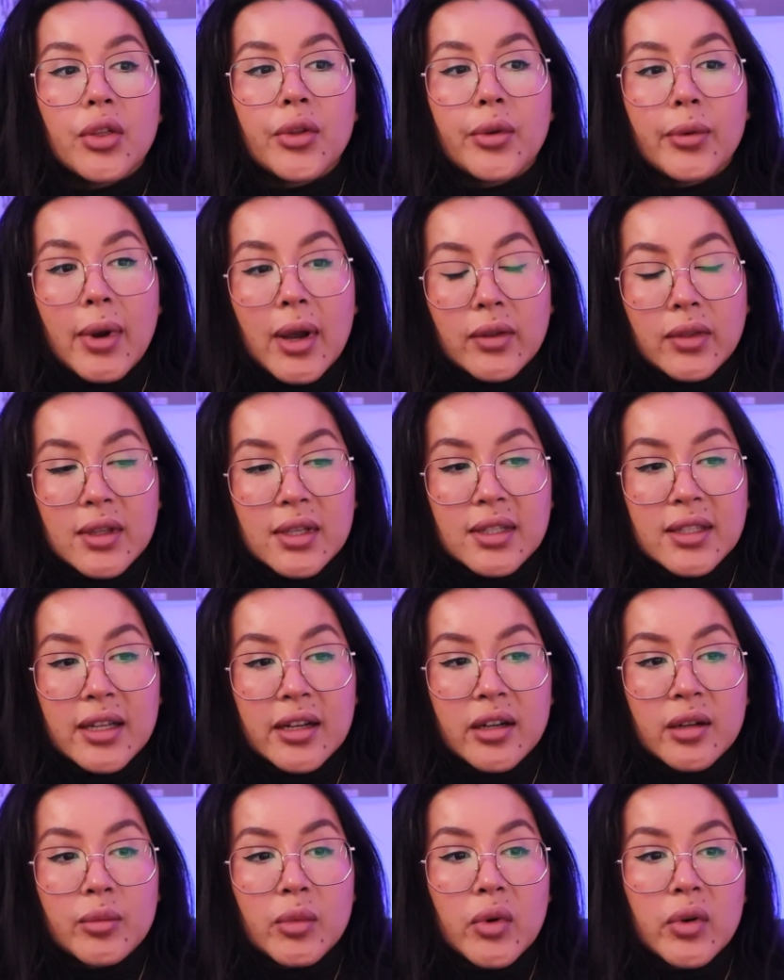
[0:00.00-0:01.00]
Throughout the
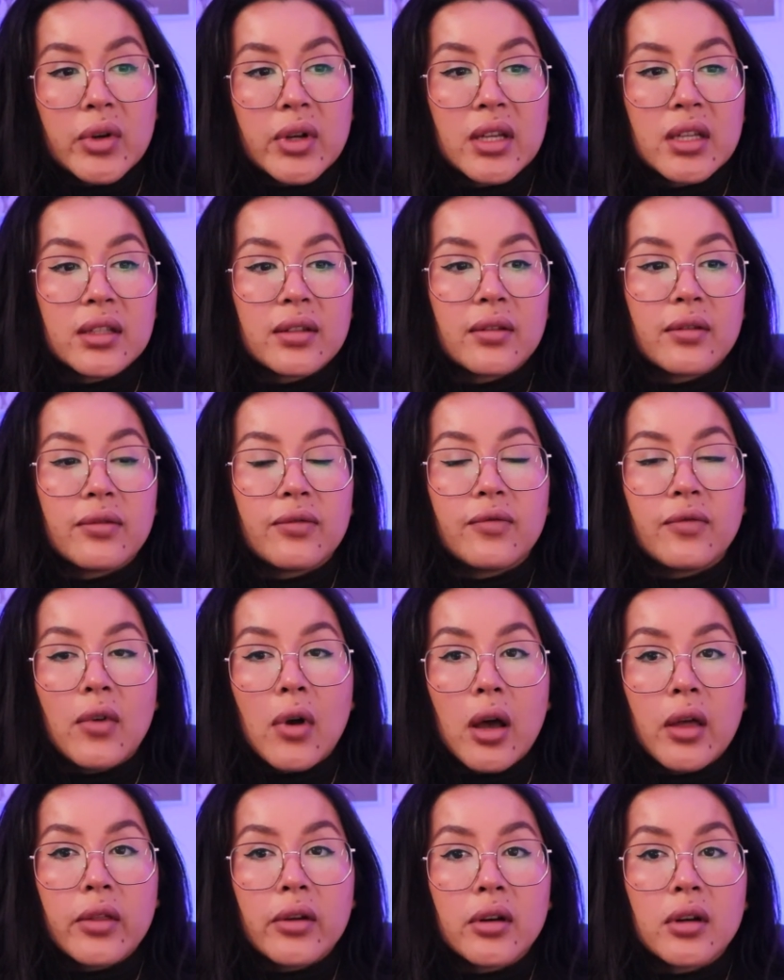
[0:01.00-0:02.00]
ceremonies,
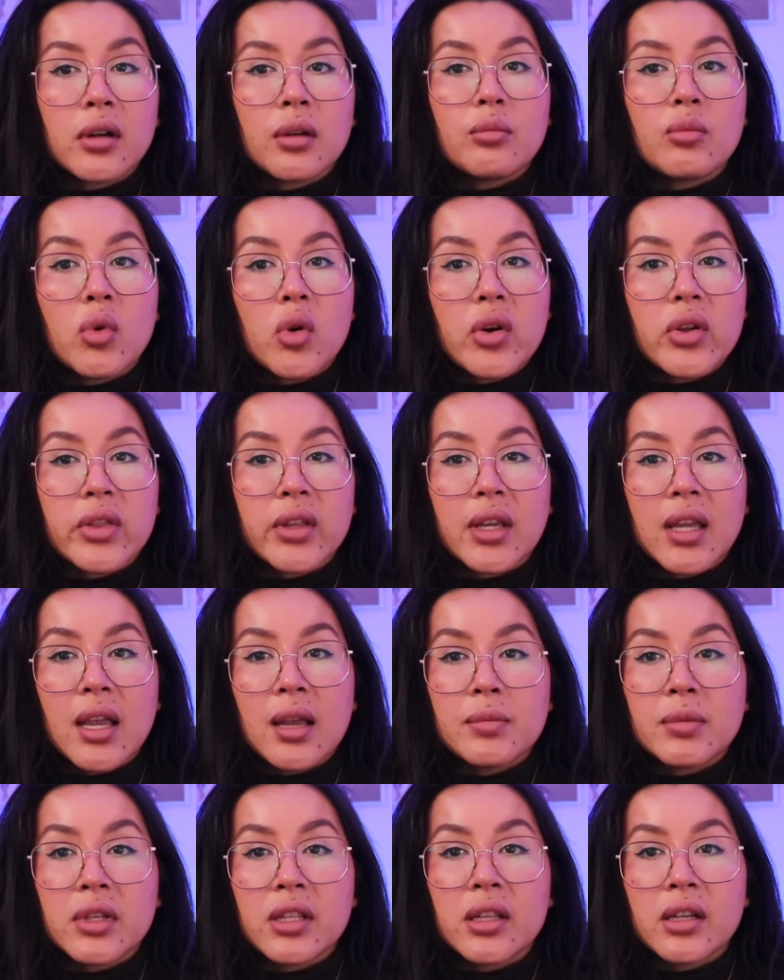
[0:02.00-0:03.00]
Father Amorth
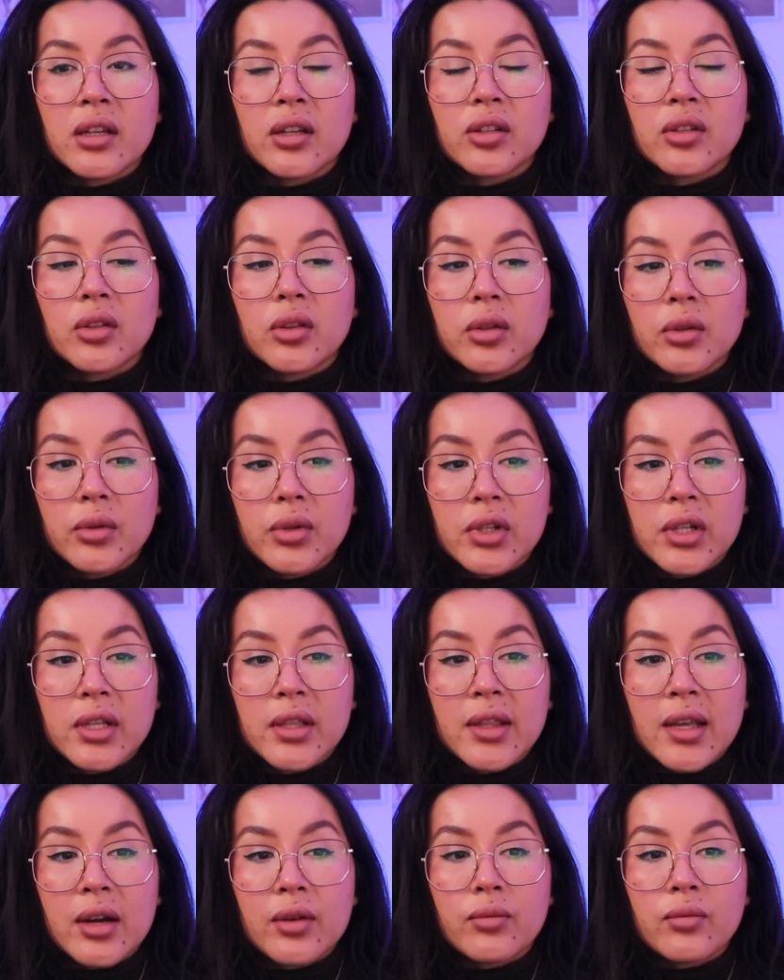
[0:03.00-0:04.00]
came to the
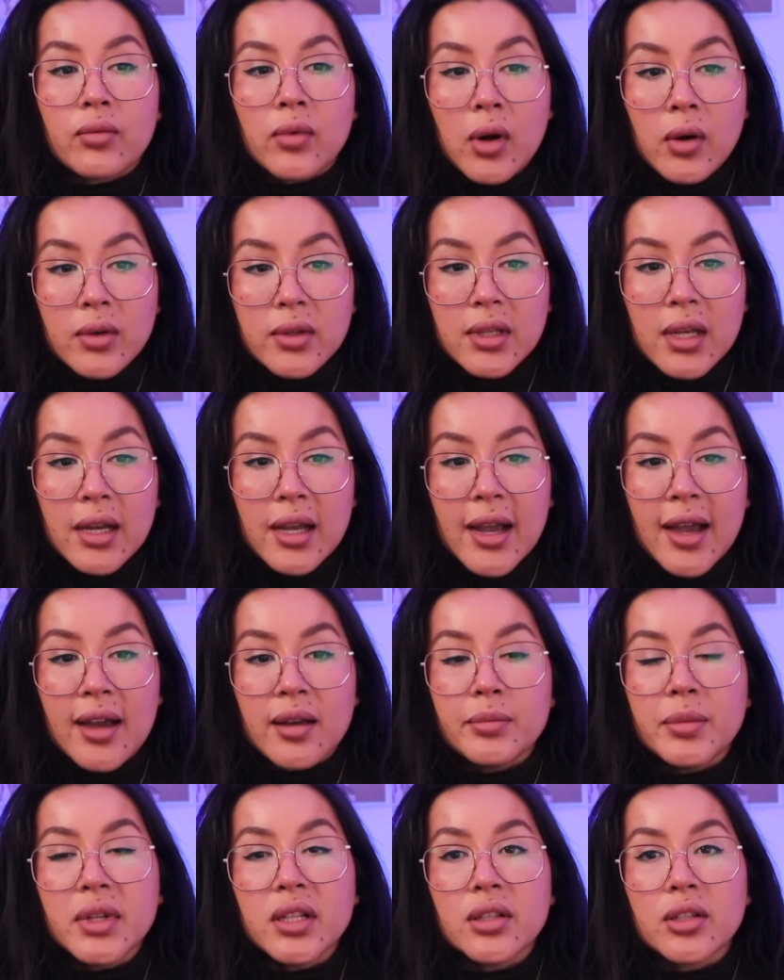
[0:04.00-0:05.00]
conclusion that Rosa
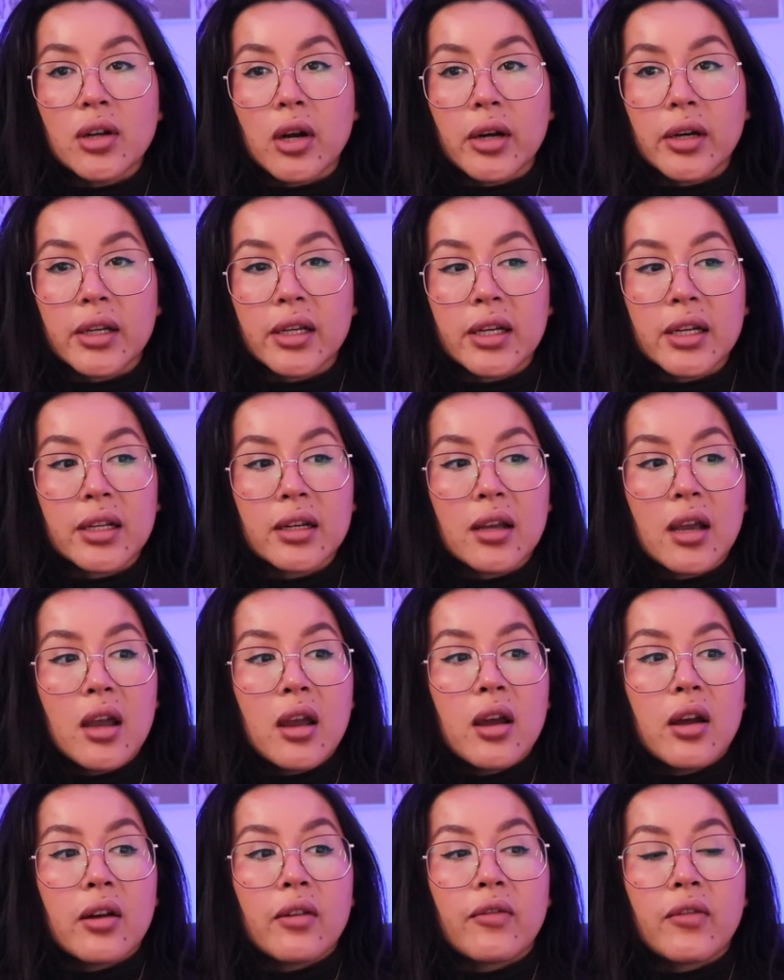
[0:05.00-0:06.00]
had been targeted
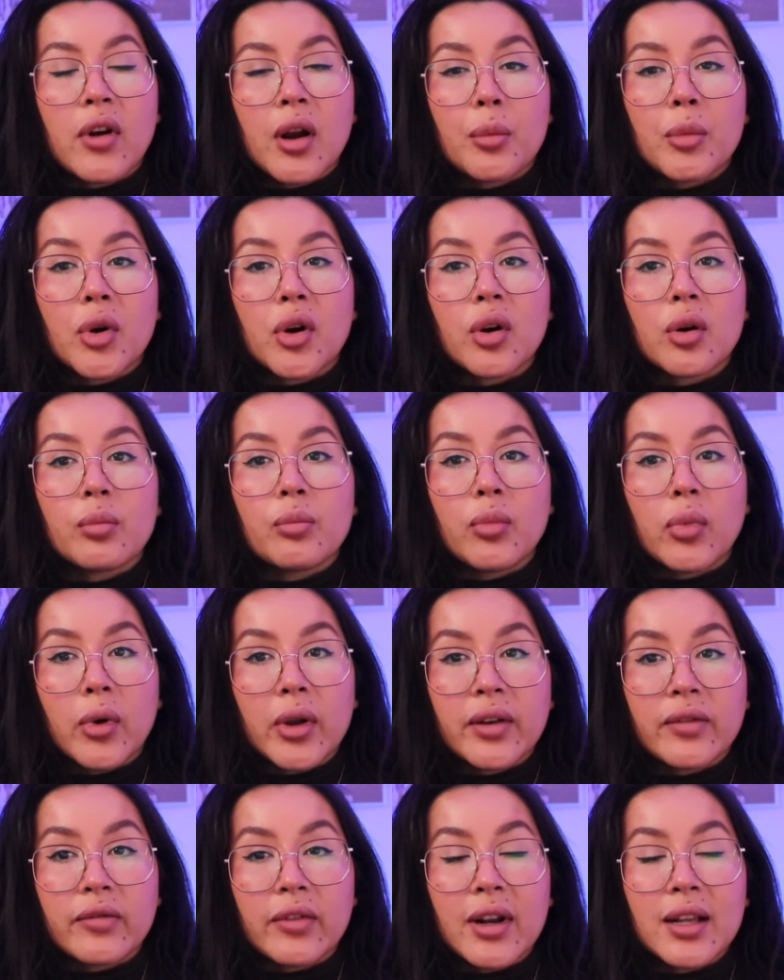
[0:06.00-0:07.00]
from her
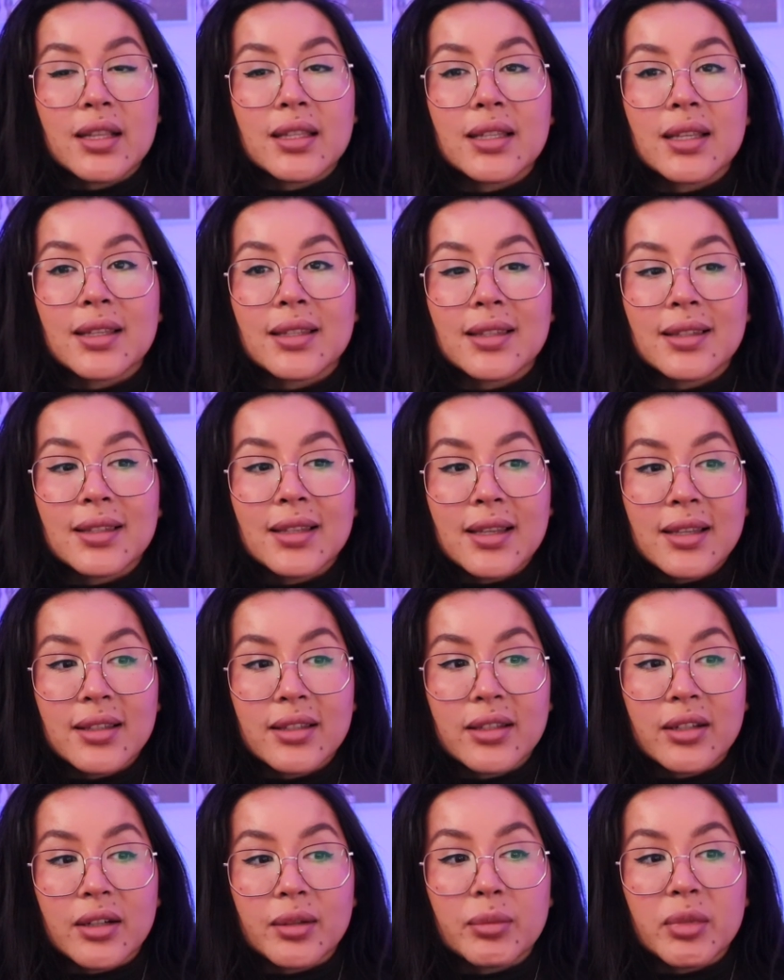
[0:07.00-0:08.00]
boyfriend's
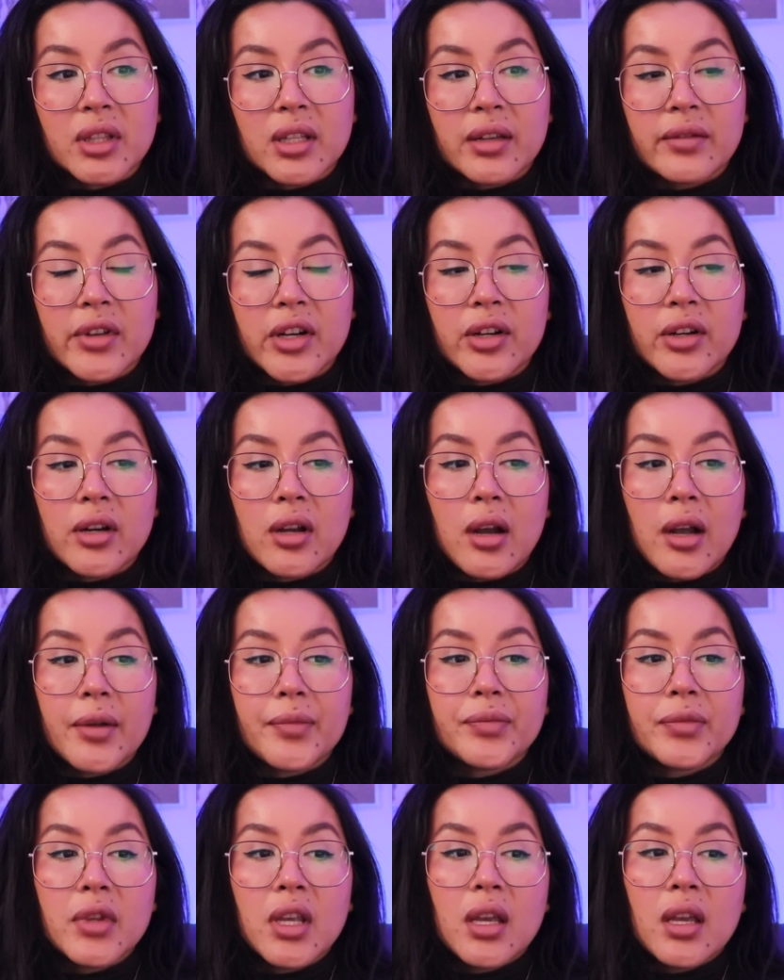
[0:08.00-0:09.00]
sister, believe it or
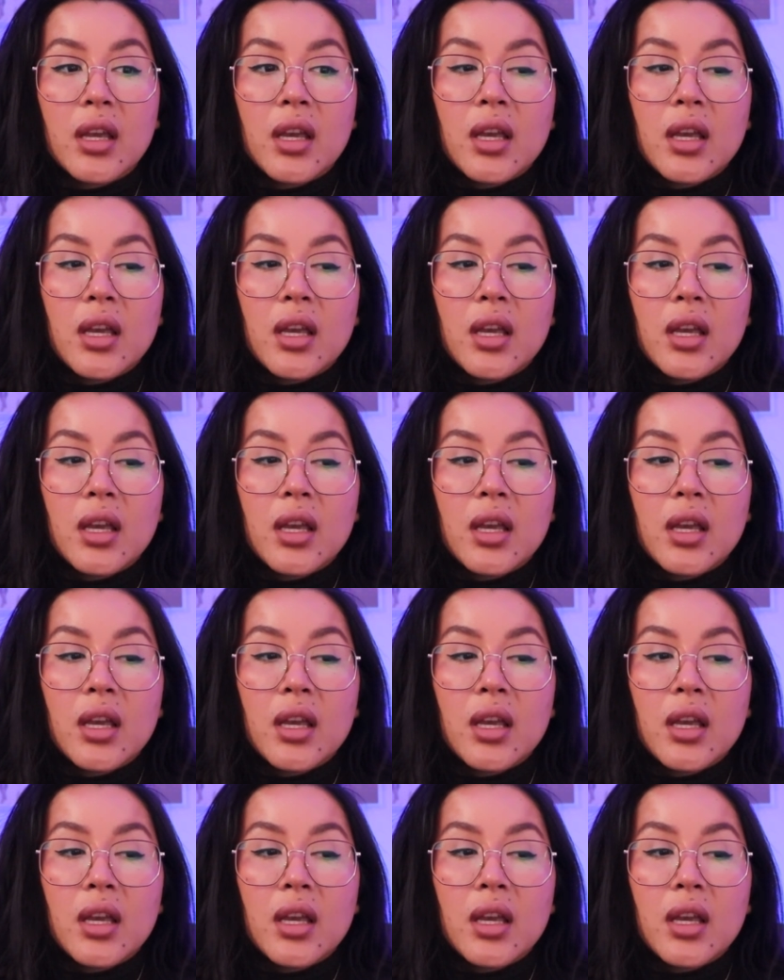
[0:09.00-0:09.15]
not.